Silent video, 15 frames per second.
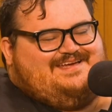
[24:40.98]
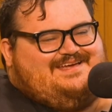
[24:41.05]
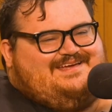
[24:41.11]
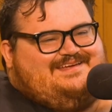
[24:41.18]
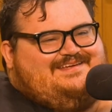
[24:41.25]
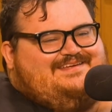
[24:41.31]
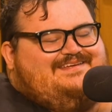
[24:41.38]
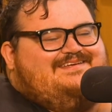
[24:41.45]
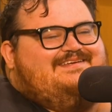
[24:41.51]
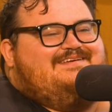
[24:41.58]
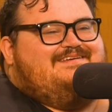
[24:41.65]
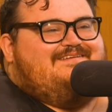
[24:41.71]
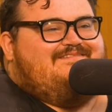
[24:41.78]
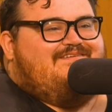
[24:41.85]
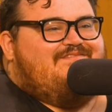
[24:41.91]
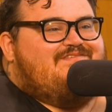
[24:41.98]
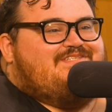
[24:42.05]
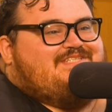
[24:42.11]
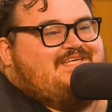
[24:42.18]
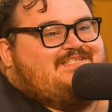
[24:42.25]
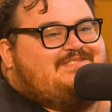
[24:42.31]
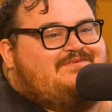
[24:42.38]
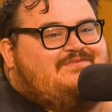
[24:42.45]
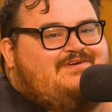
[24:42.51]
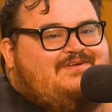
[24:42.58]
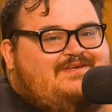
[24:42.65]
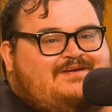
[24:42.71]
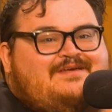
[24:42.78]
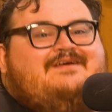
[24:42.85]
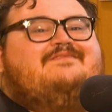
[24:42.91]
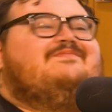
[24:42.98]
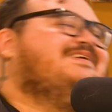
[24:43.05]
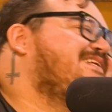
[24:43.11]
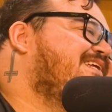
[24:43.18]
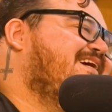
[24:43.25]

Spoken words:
Yeah. Maybe 6 if you're lucky. But